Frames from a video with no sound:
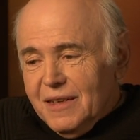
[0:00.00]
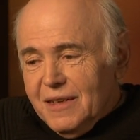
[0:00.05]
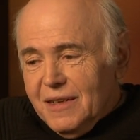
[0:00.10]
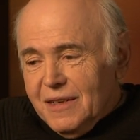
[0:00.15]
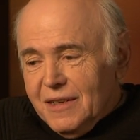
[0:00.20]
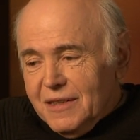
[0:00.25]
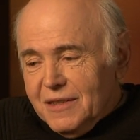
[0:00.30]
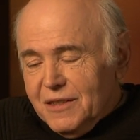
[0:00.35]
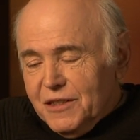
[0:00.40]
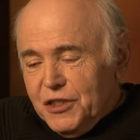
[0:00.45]

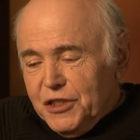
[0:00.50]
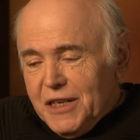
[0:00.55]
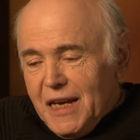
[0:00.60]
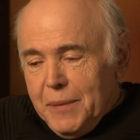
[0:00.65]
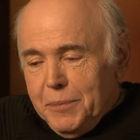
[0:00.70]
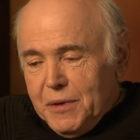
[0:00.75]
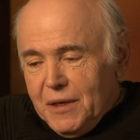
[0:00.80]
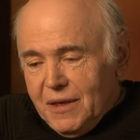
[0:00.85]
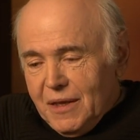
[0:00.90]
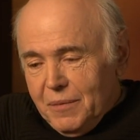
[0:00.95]
uh,
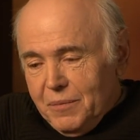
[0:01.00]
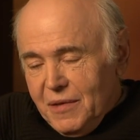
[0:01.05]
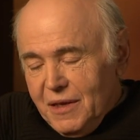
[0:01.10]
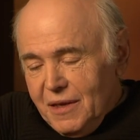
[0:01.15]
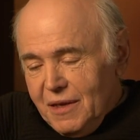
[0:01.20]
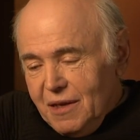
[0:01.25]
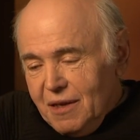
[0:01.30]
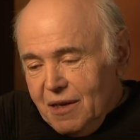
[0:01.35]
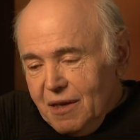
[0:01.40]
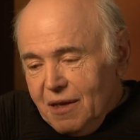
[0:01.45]
shape to them
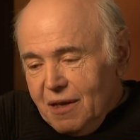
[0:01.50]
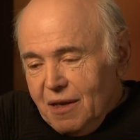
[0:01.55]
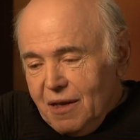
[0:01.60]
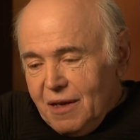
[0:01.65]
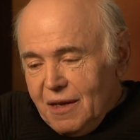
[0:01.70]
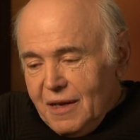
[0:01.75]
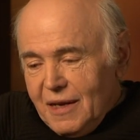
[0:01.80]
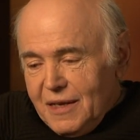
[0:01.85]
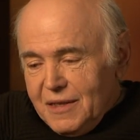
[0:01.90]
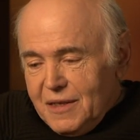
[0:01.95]
uh,
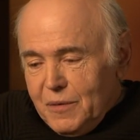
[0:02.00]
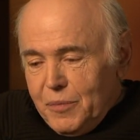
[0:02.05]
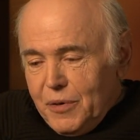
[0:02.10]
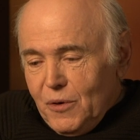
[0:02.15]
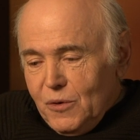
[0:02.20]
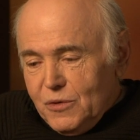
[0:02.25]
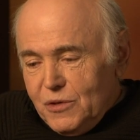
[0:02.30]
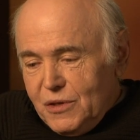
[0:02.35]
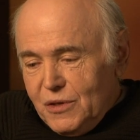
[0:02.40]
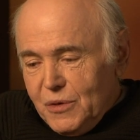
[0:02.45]
as
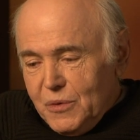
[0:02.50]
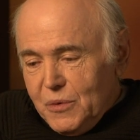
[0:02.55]
opposed